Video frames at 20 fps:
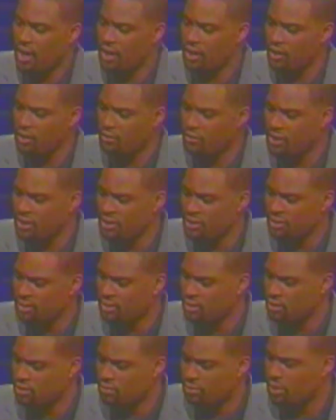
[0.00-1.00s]
Uh, do you think
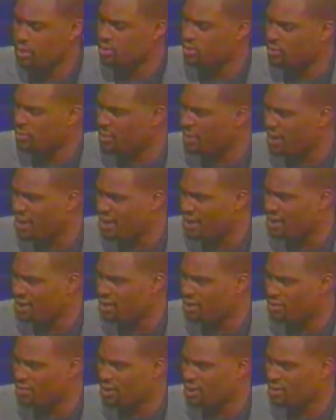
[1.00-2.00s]
those murders were
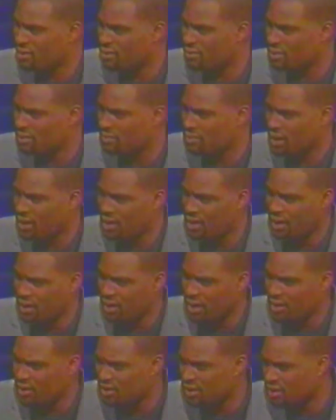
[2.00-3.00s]
related? Do you think there was some kind of
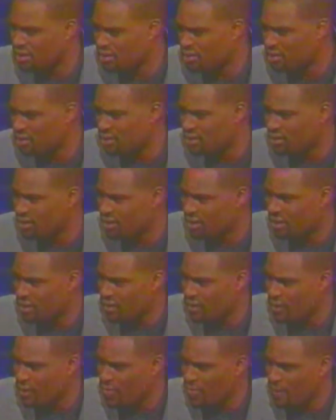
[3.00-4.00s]
connection?
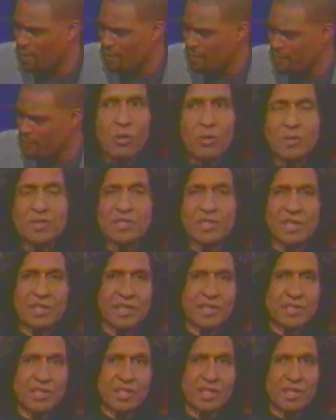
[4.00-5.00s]
Yeah, I, yeah. I always think
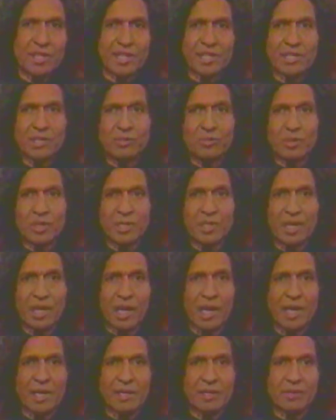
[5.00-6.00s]
there's a connection when
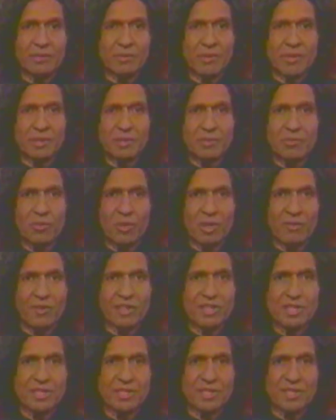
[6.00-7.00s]
I when one of
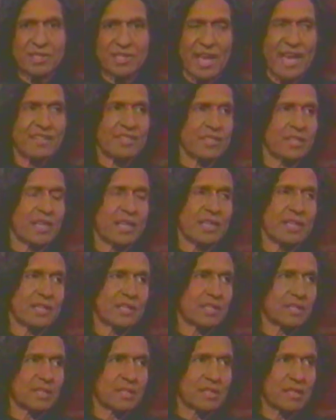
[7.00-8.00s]
us is assassinated.
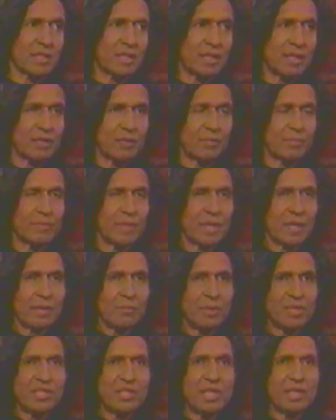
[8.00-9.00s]
Um,
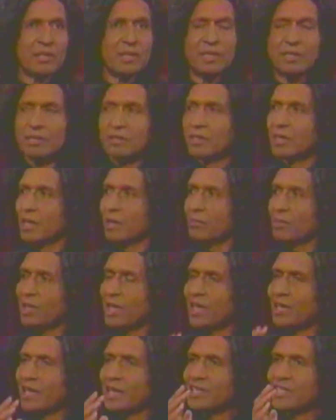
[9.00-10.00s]
but see, yeah. But
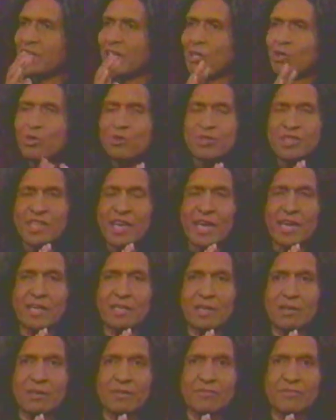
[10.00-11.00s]
let, us not lose
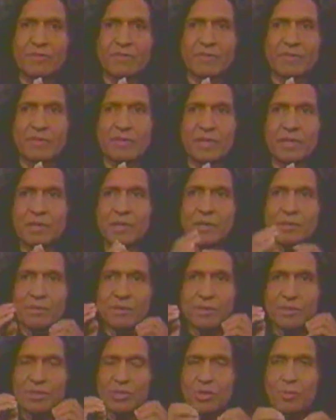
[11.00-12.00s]
sight of you know,
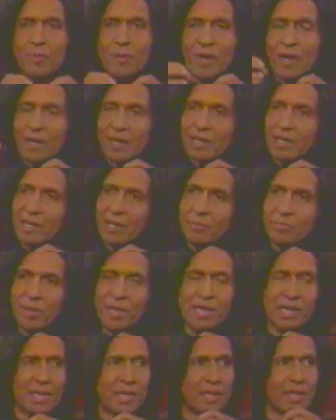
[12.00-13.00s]
Tupac and
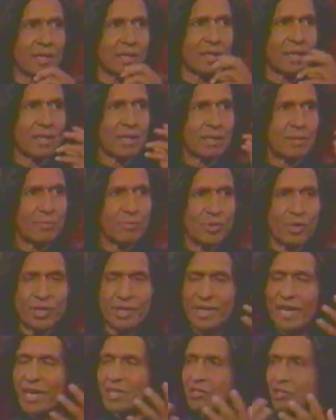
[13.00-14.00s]
Biggie
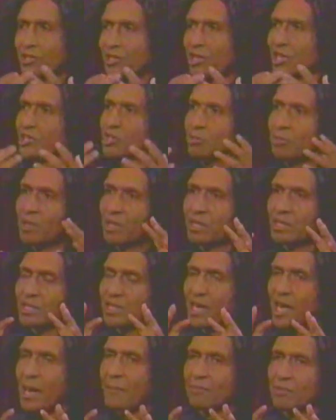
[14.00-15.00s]
brought national attention because
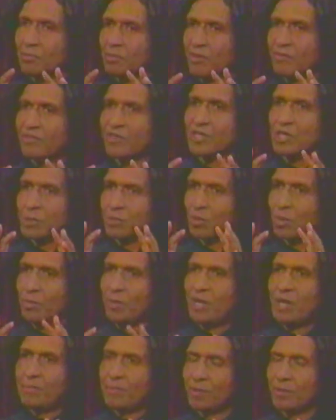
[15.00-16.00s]
they happen to be visible
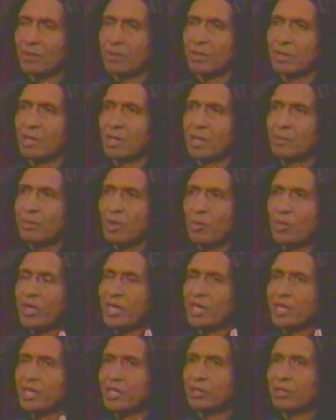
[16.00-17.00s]
people. But mm -hmm. we
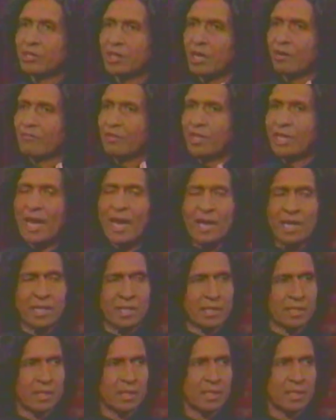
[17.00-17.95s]
mm-hmm. get killed every night,